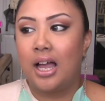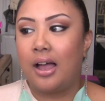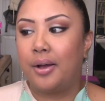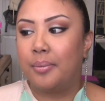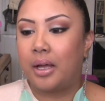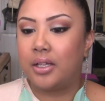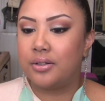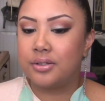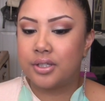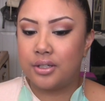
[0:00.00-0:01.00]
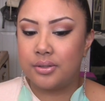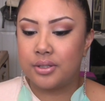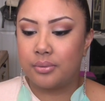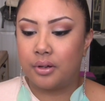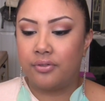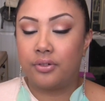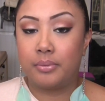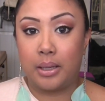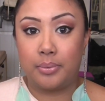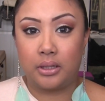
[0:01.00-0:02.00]
Um, I used to use the one
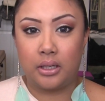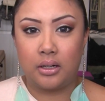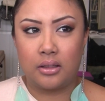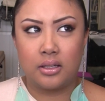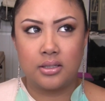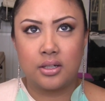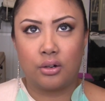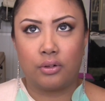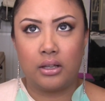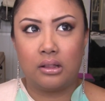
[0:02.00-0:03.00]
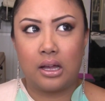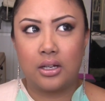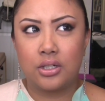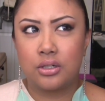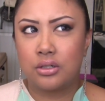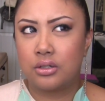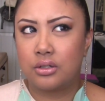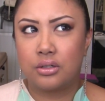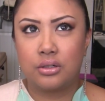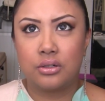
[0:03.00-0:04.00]
from Maybelline. I think it's their Great Lash.